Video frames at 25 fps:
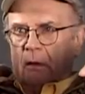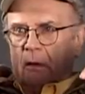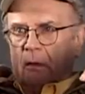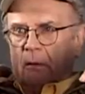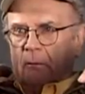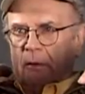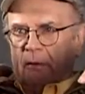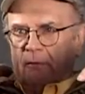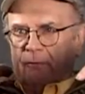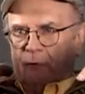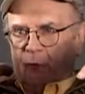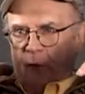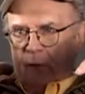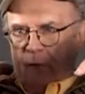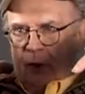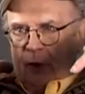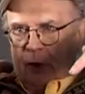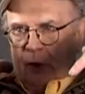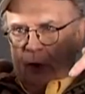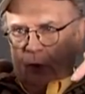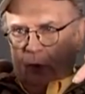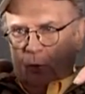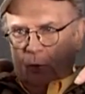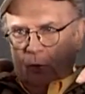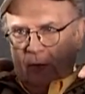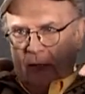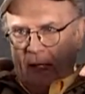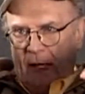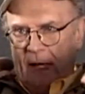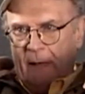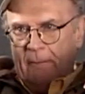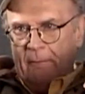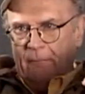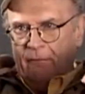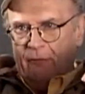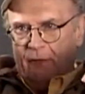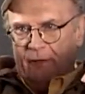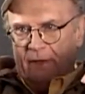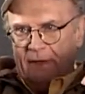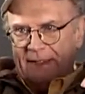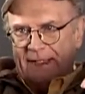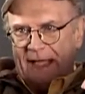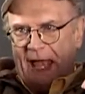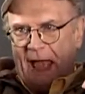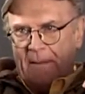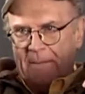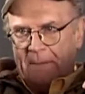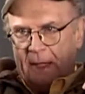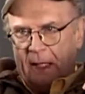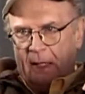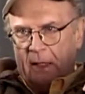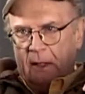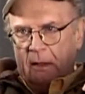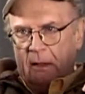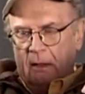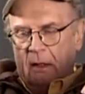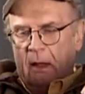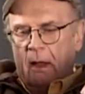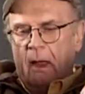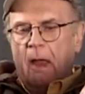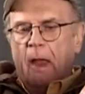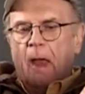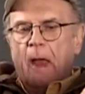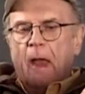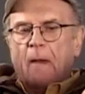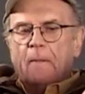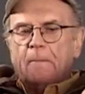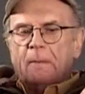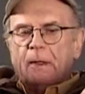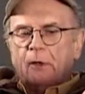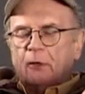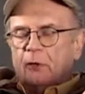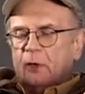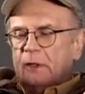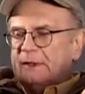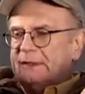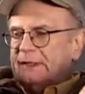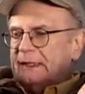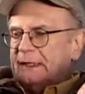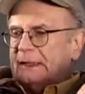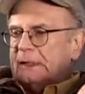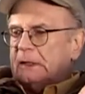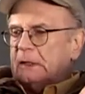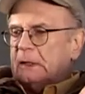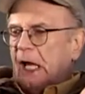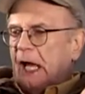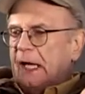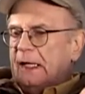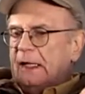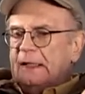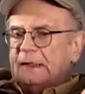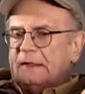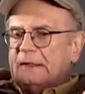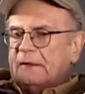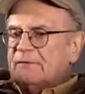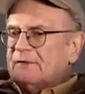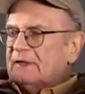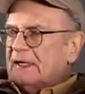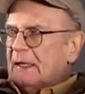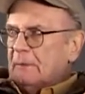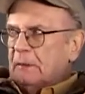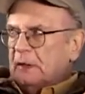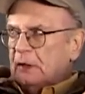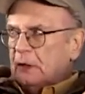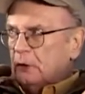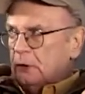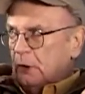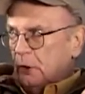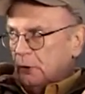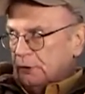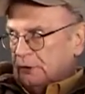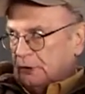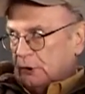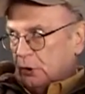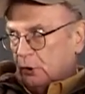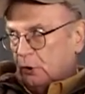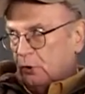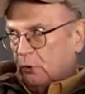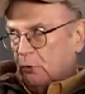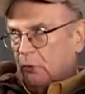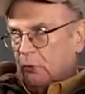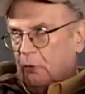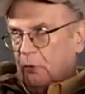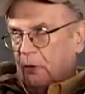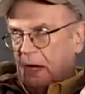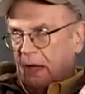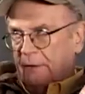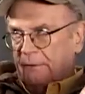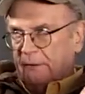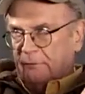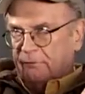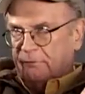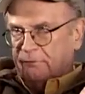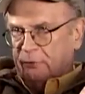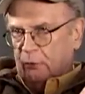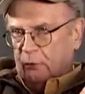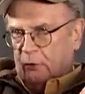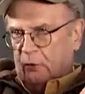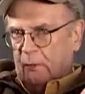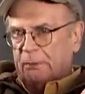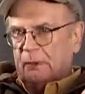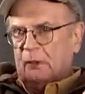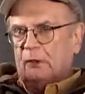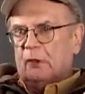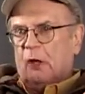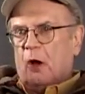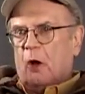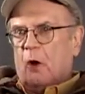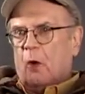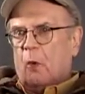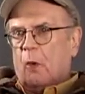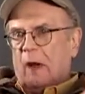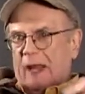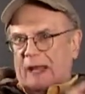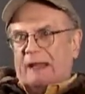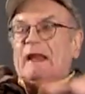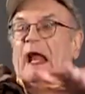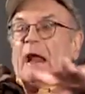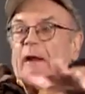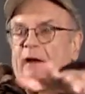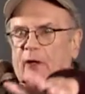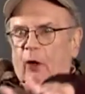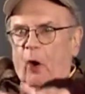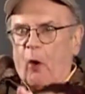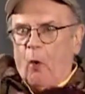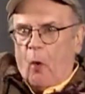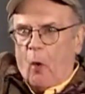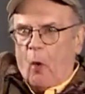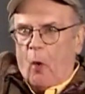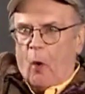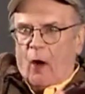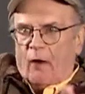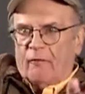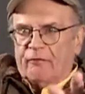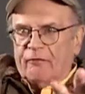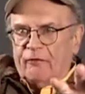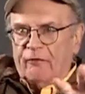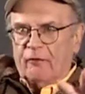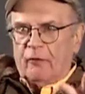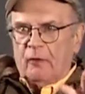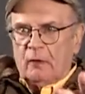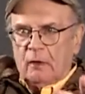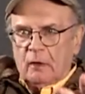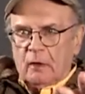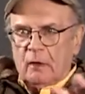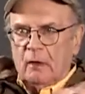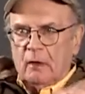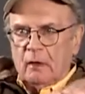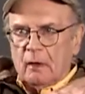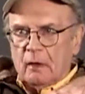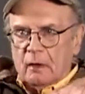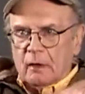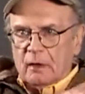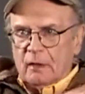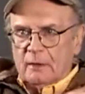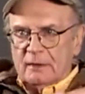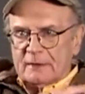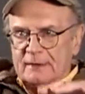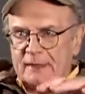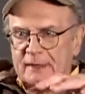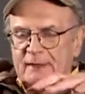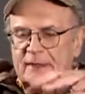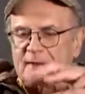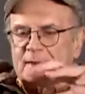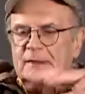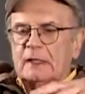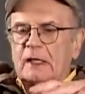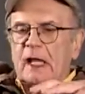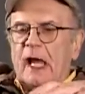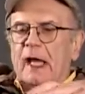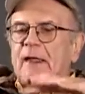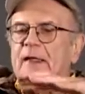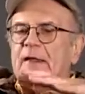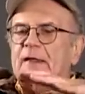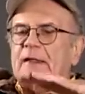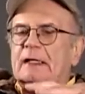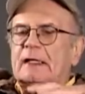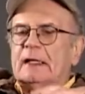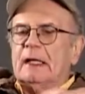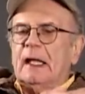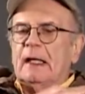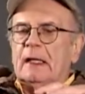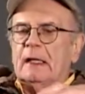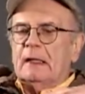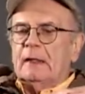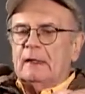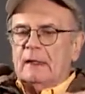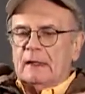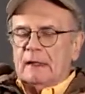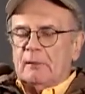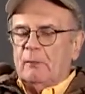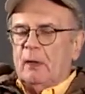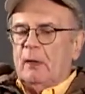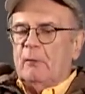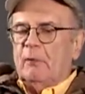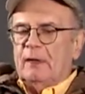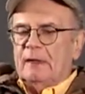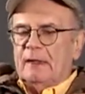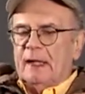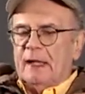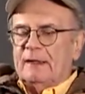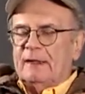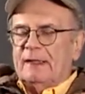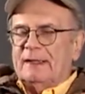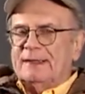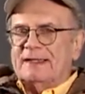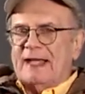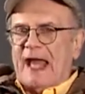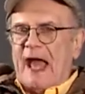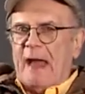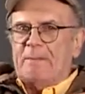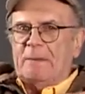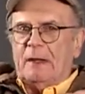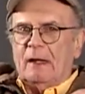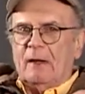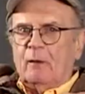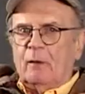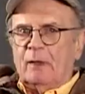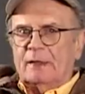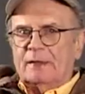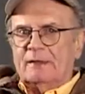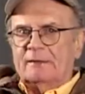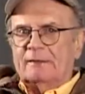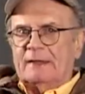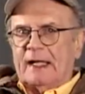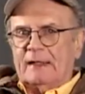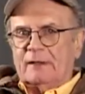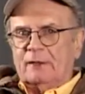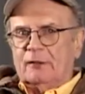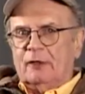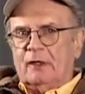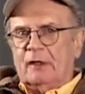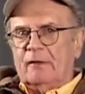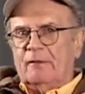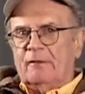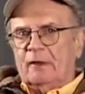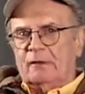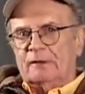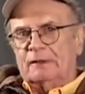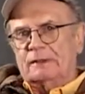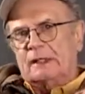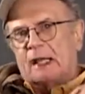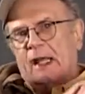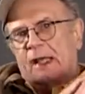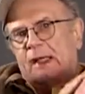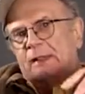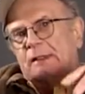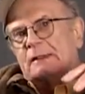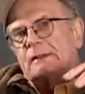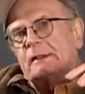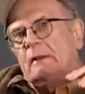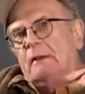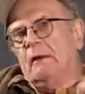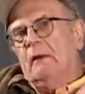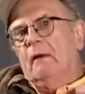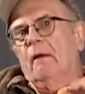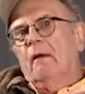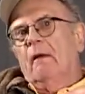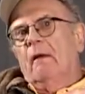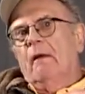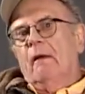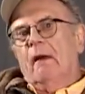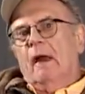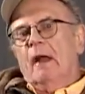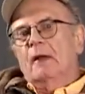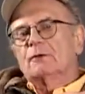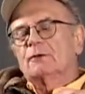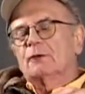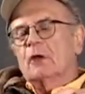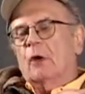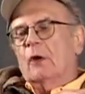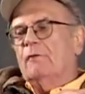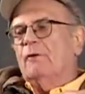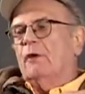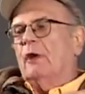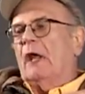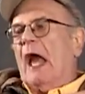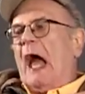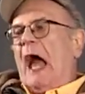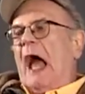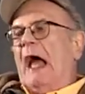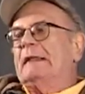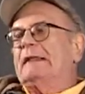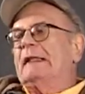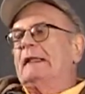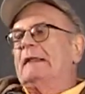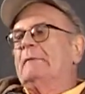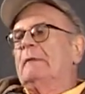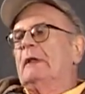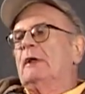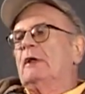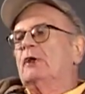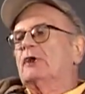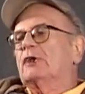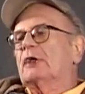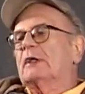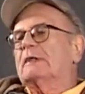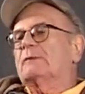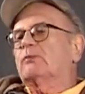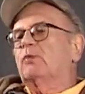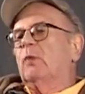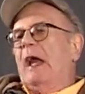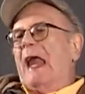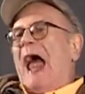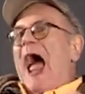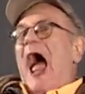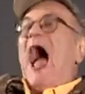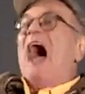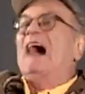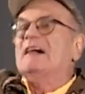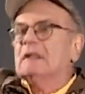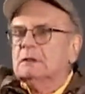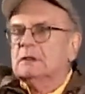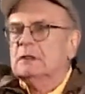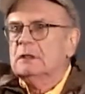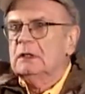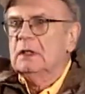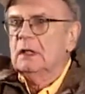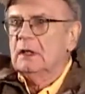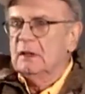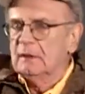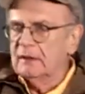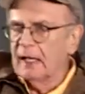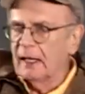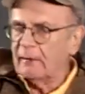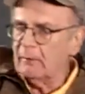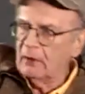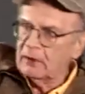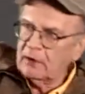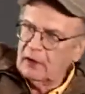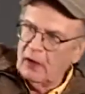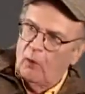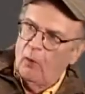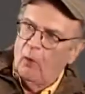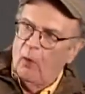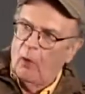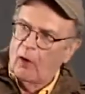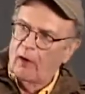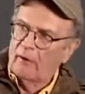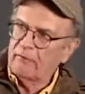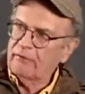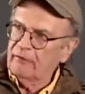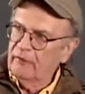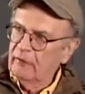before the cue came for the zapping. Because the slightest, if someone closed the door on the floor below, they'd go off. You see, the slightest thing, the zapping wasn't that good in those days. So if you had them and you just, wow, they would go off.